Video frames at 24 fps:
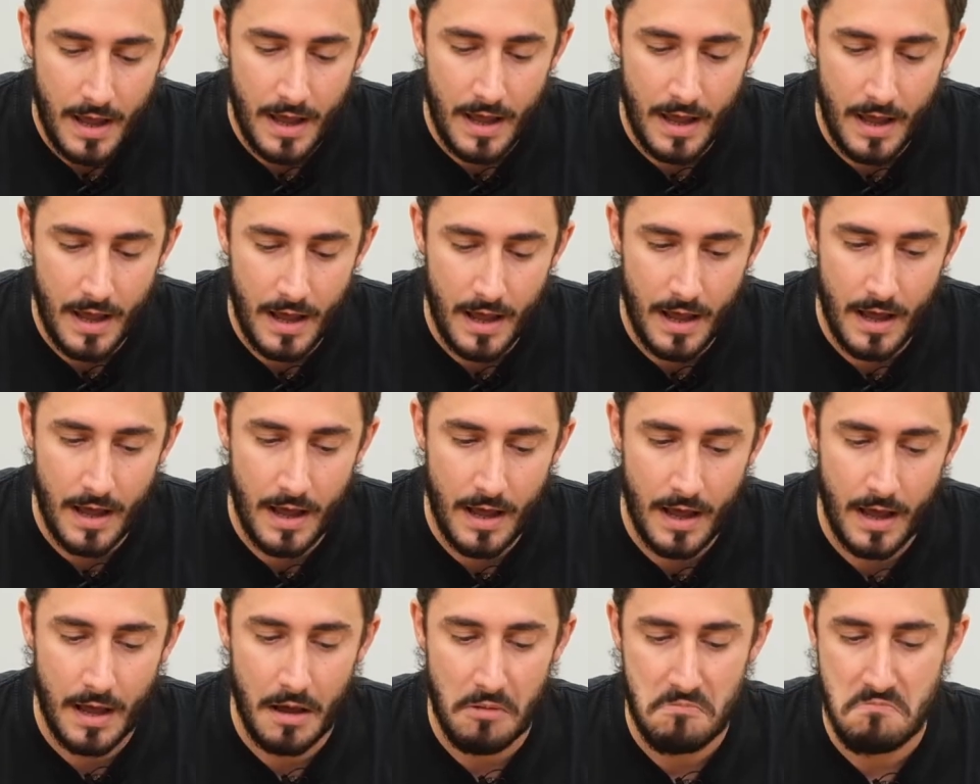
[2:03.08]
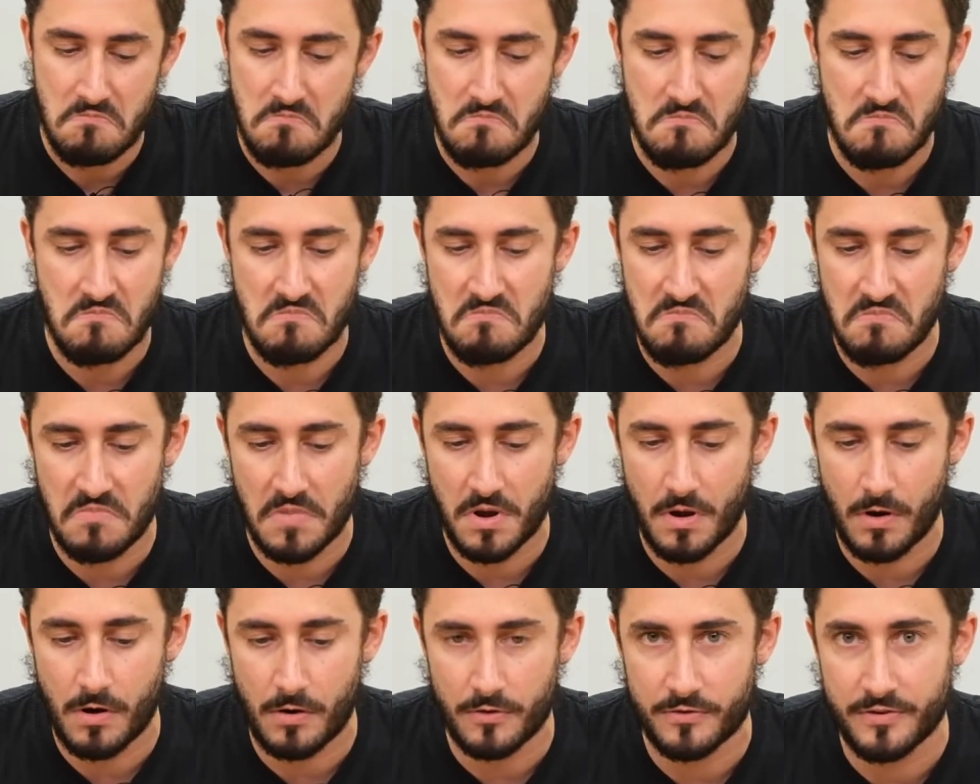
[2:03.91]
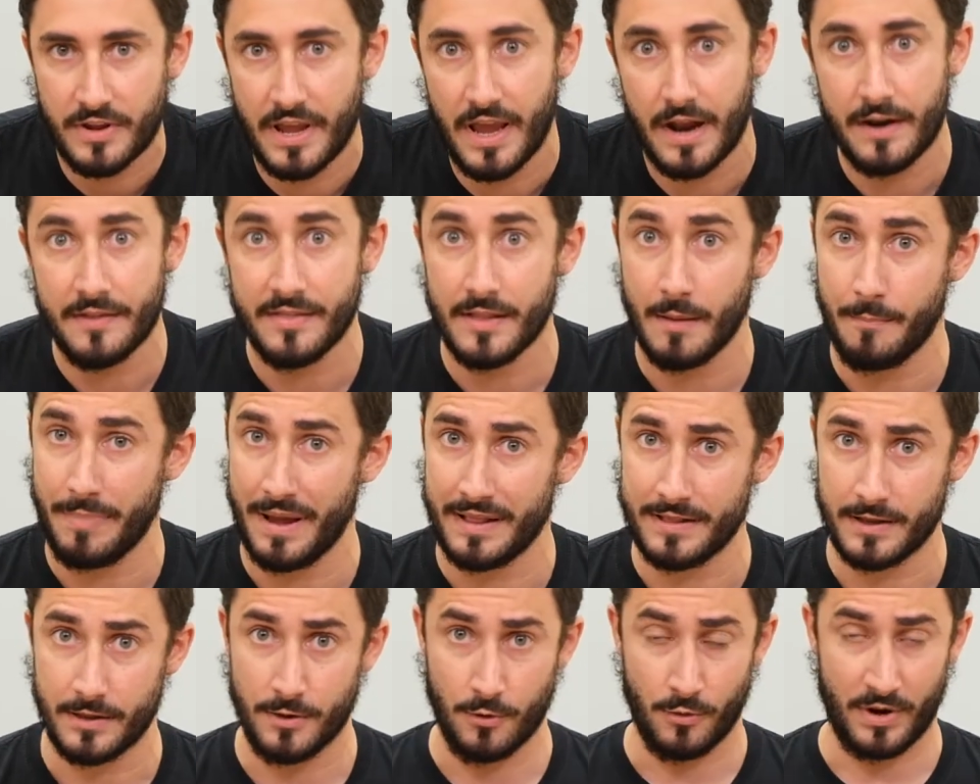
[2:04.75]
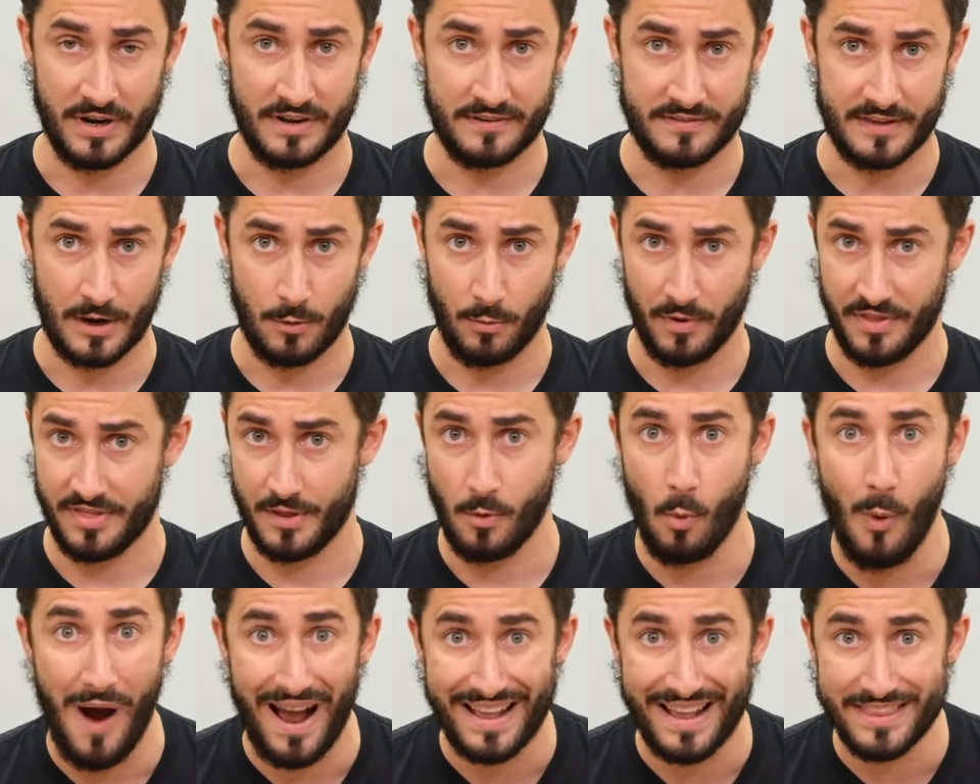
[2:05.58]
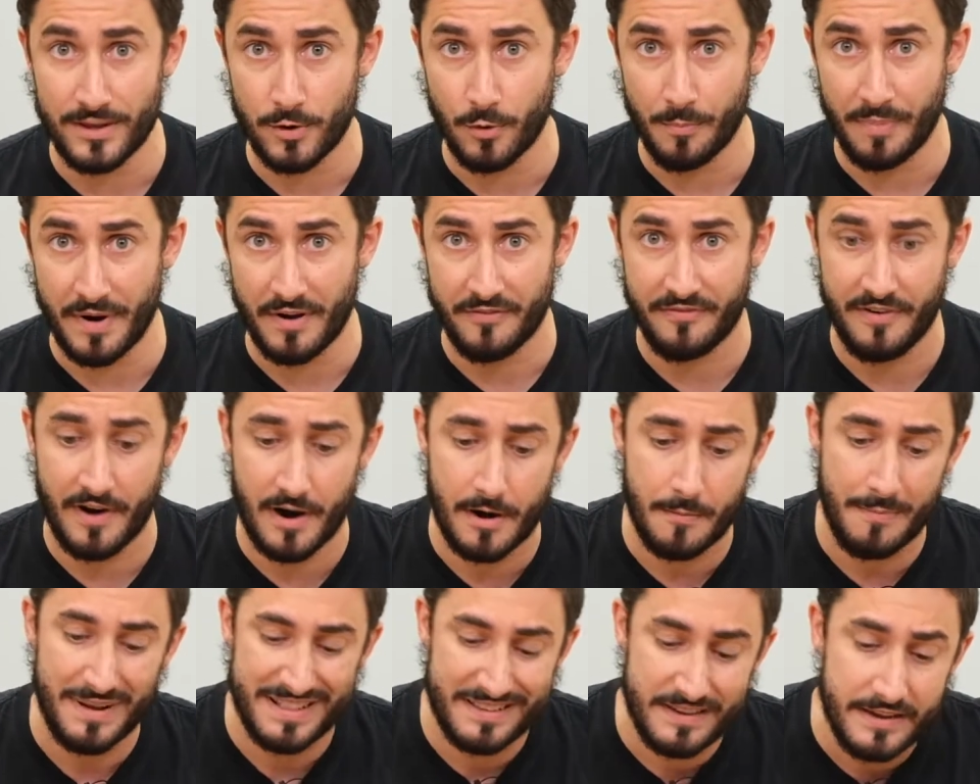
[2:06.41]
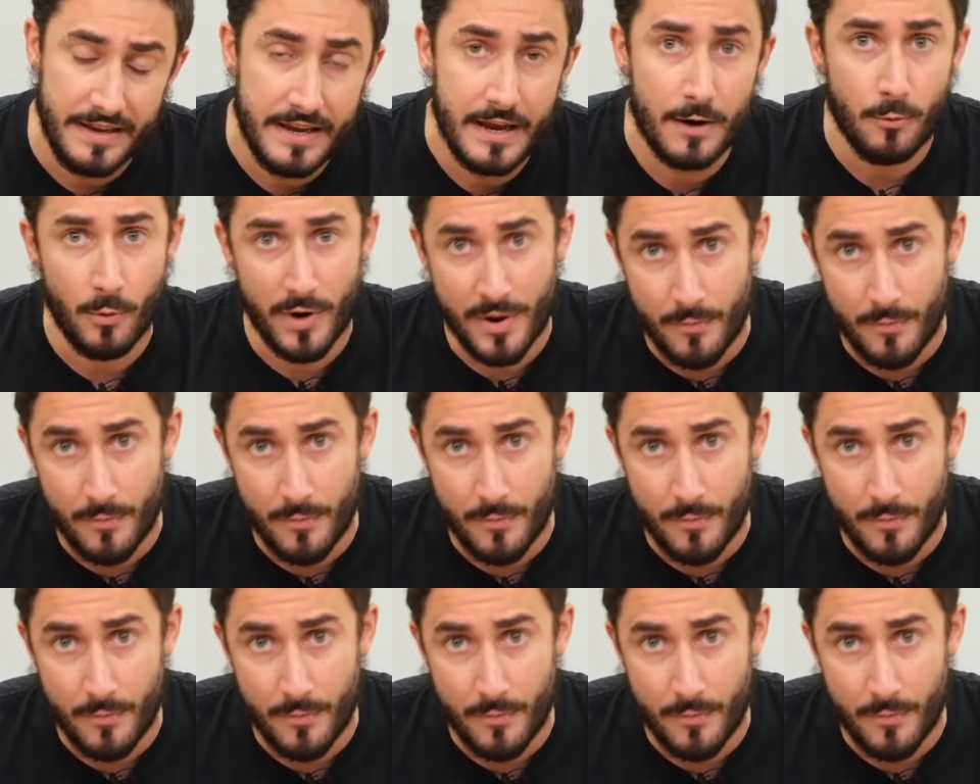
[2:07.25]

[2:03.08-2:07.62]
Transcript: Because uh, they are independent, you can start with the one you prefer, but here we